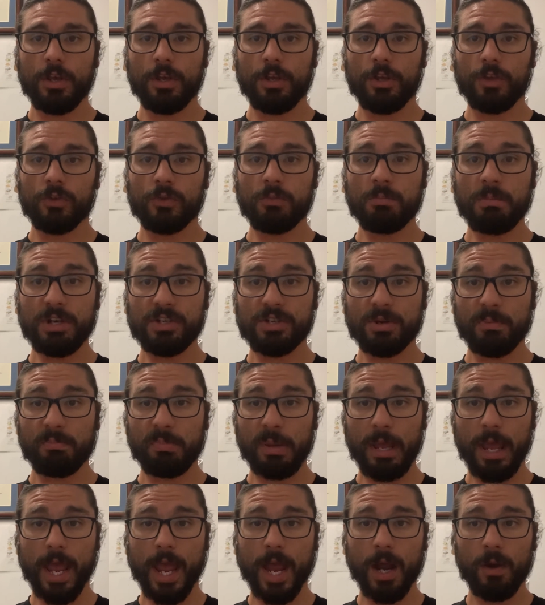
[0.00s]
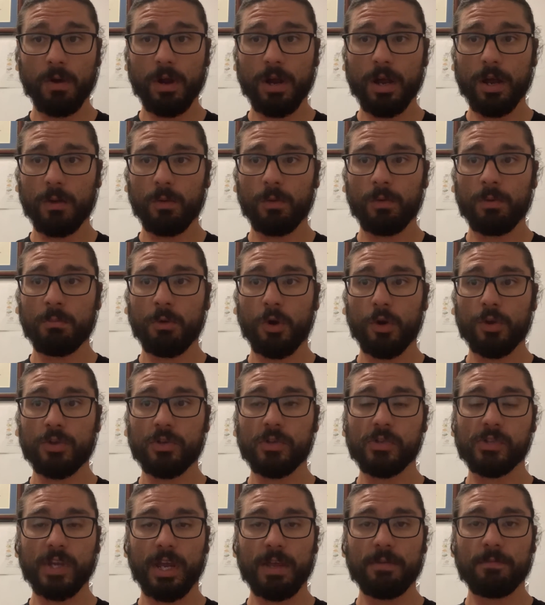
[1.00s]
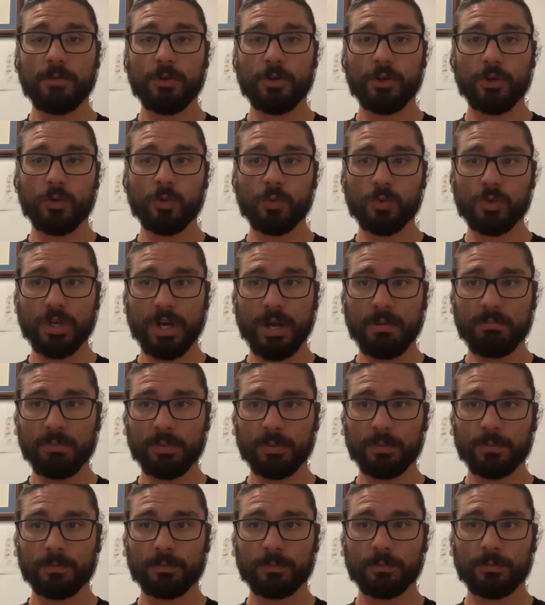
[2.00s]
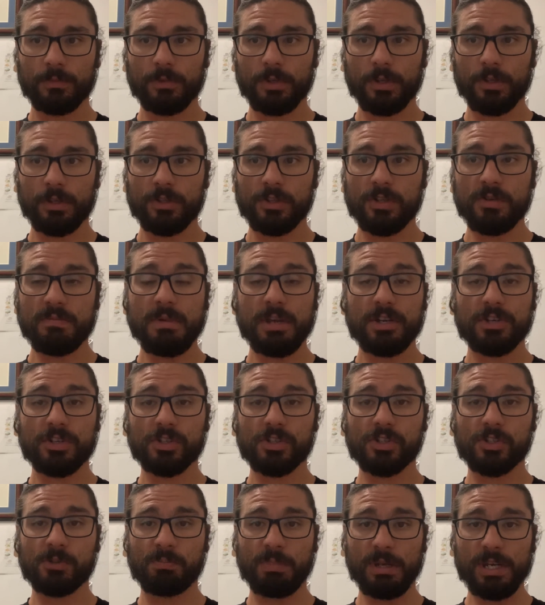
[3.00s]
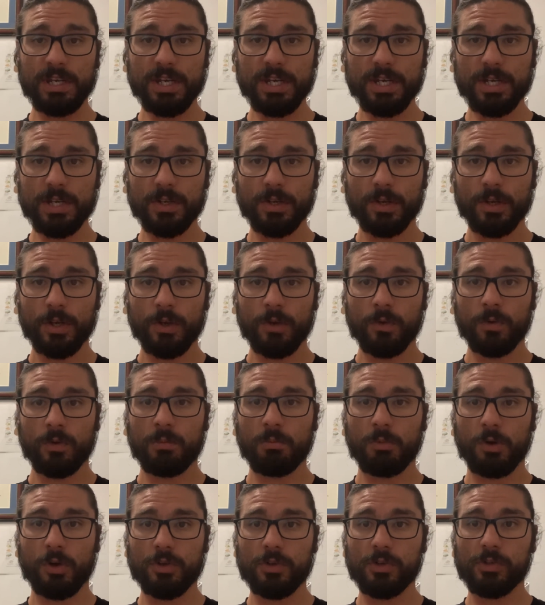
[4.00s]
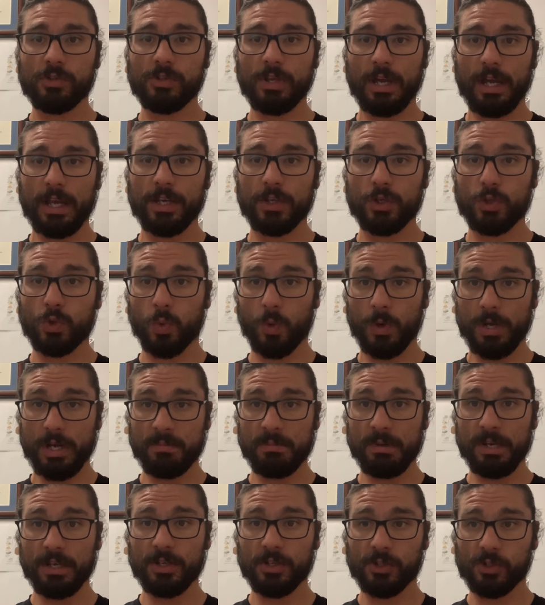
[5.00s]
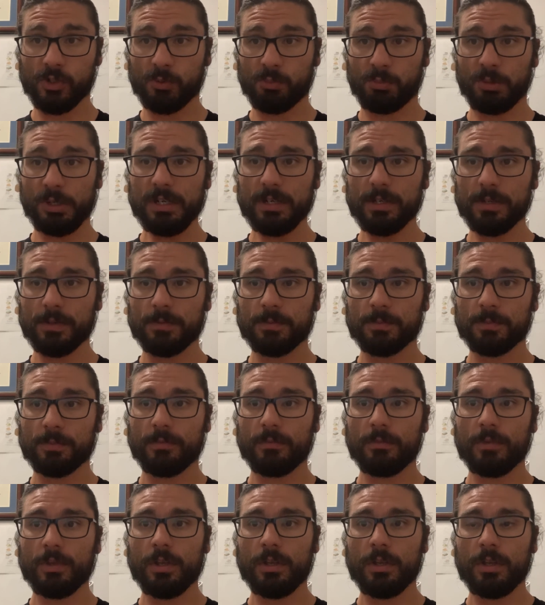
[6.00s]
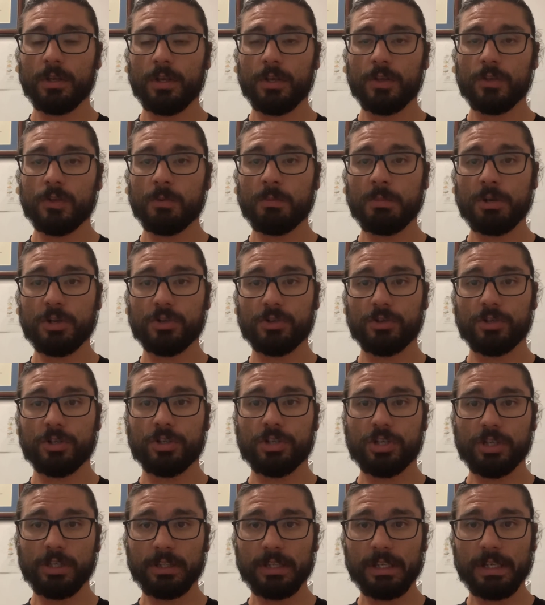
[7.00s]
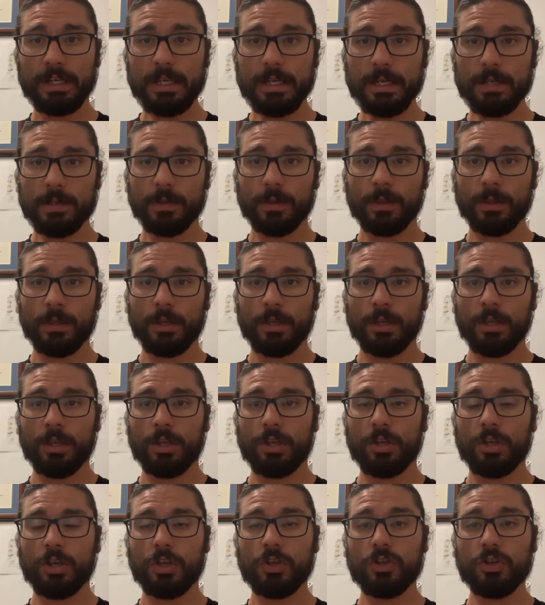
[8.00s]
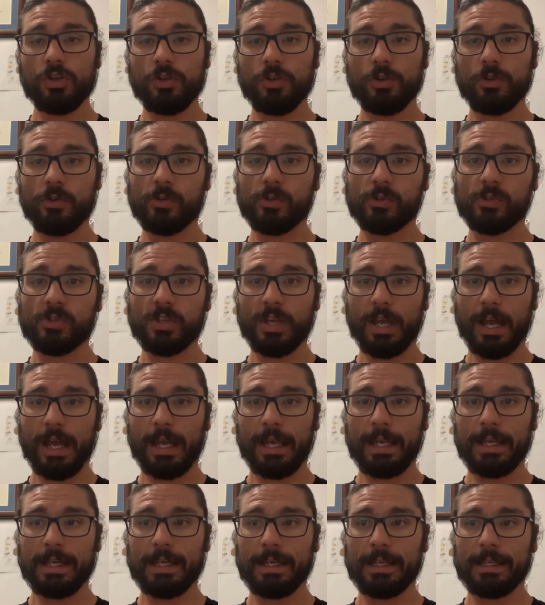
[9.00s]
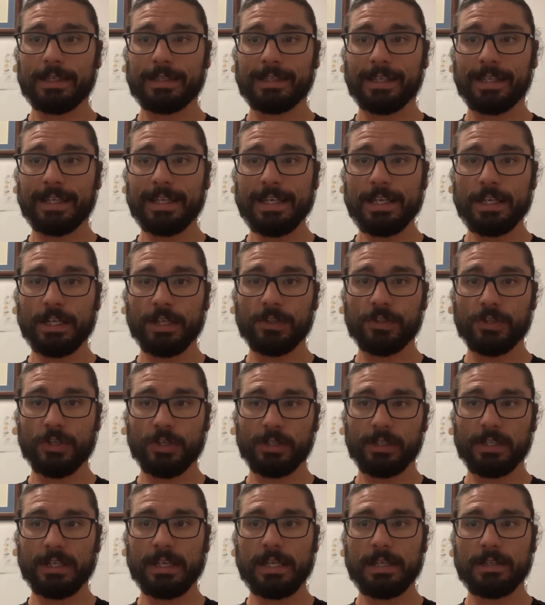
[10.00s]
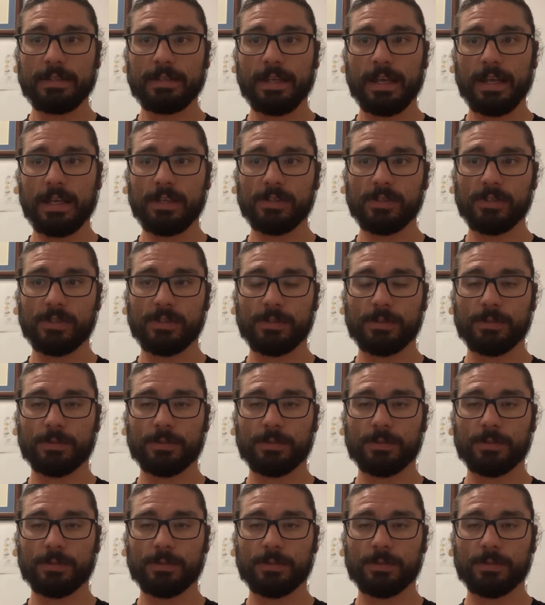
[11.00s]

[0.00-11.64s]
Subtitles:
To measure power, we might use a vertical jump. To measure speed, we might use a 20-meter sprint. To measure agility, you can use a T agility test.